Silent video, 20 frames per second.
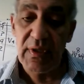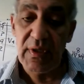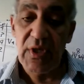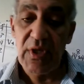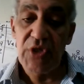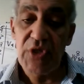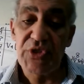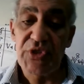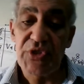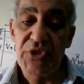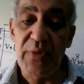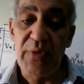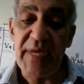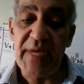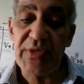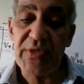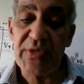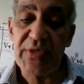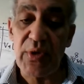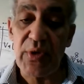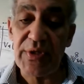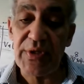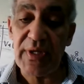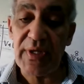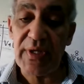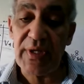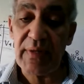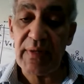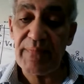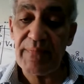So make to order
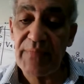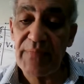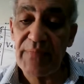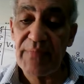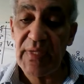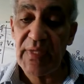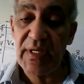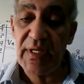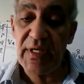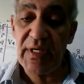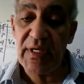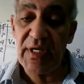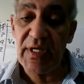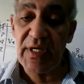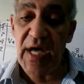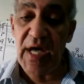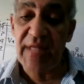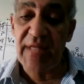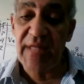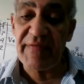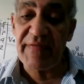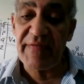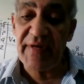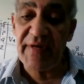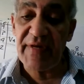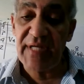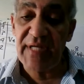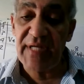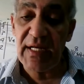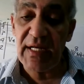at the
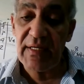final,